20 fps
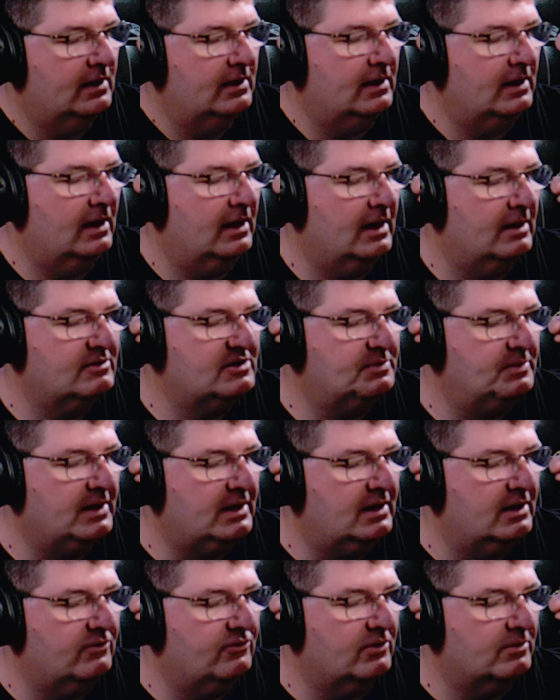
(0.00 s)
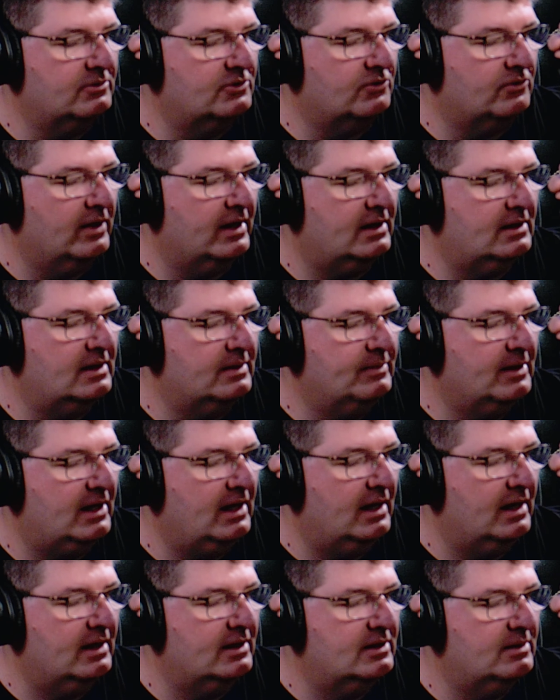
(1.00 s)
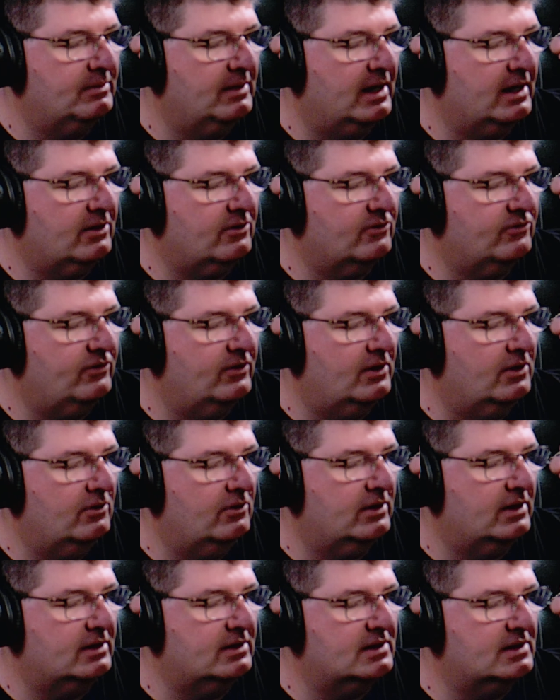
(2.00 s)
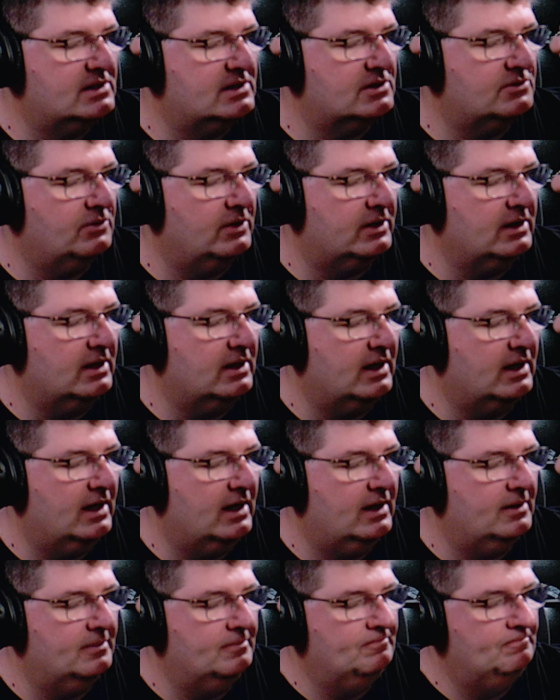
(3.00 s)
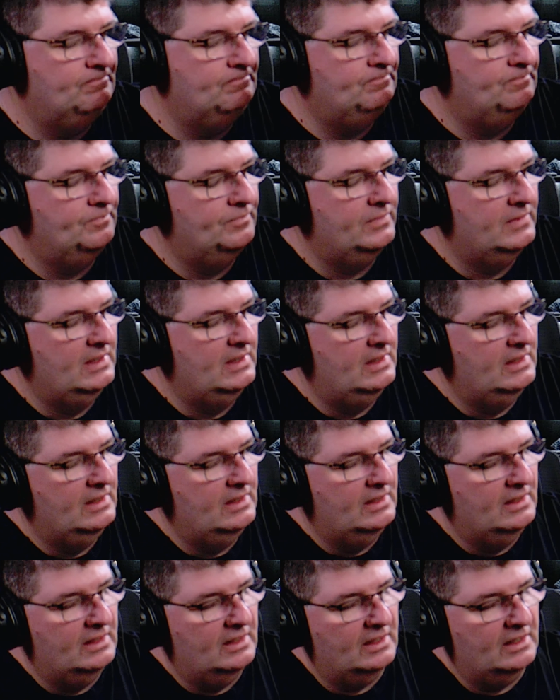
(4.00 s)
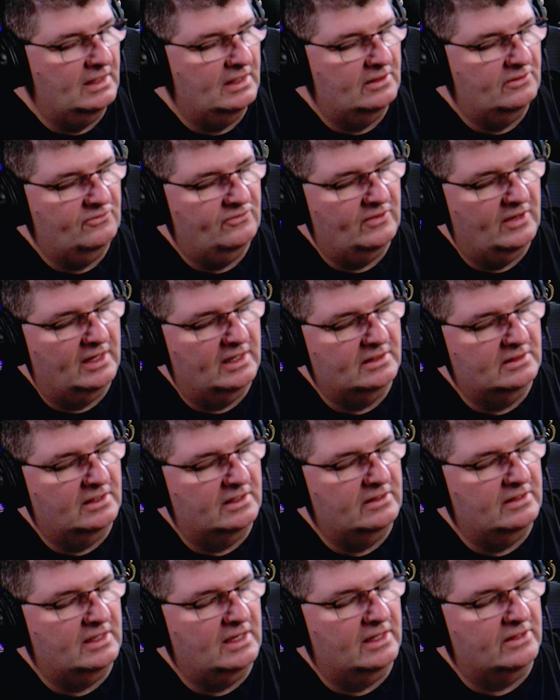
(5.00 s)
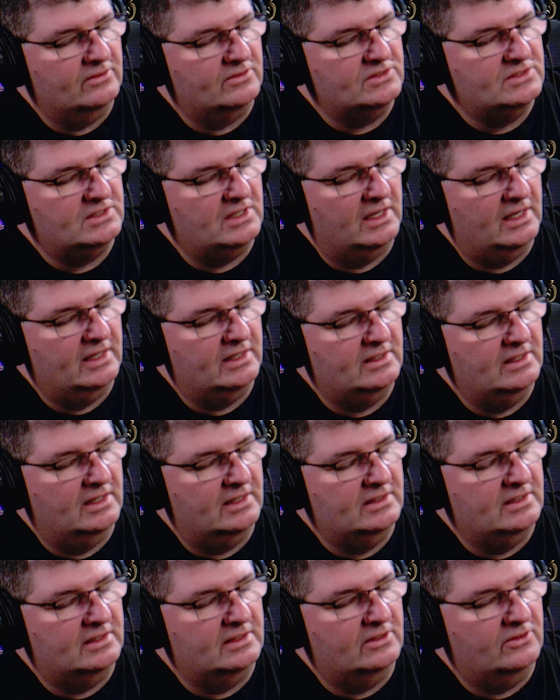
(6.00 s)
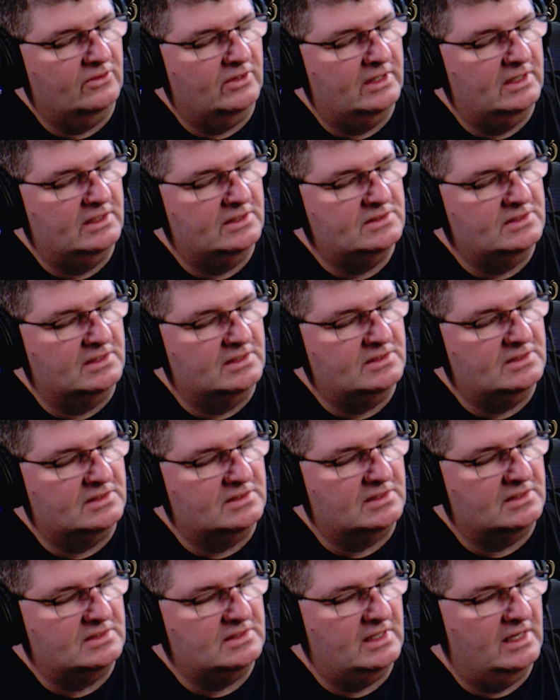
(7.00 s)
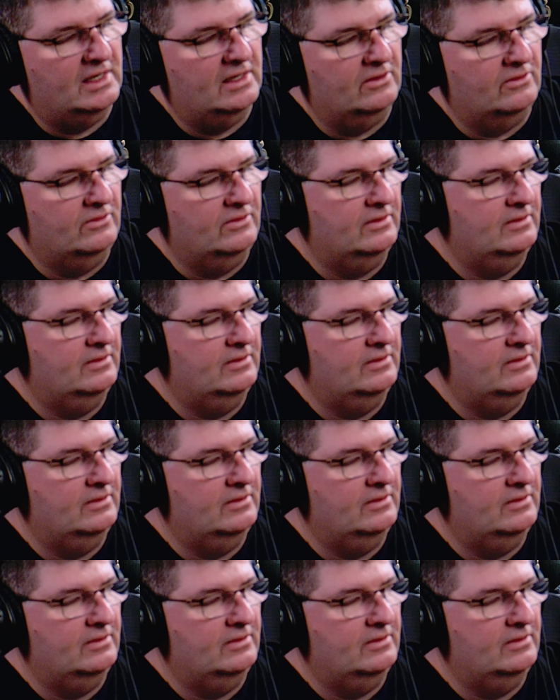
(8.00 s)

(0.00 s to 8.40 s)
Now I'm speaking from directly behind the microphone, and this is what you get. And finally, the other side, 90 degrees, this is the sound.